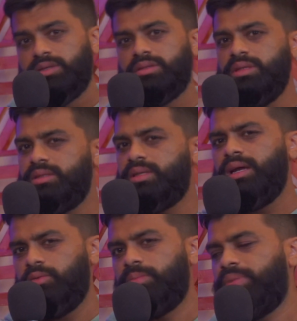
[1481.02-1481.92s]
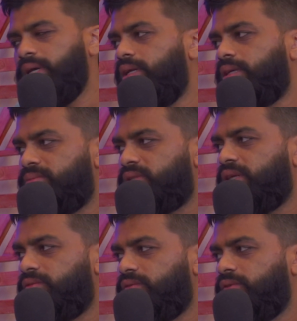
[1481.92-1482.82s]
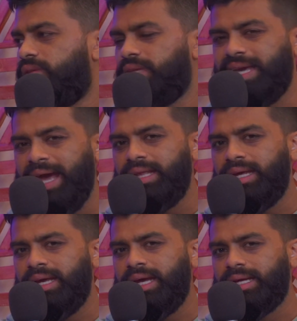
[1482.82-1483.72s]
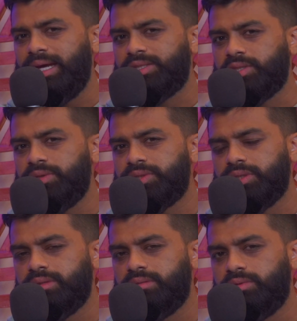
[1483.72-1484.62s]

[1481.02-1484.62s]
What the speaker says: right, so he's kind of repeating himself. If you like Cat in the Hat, Cat's Quizzer,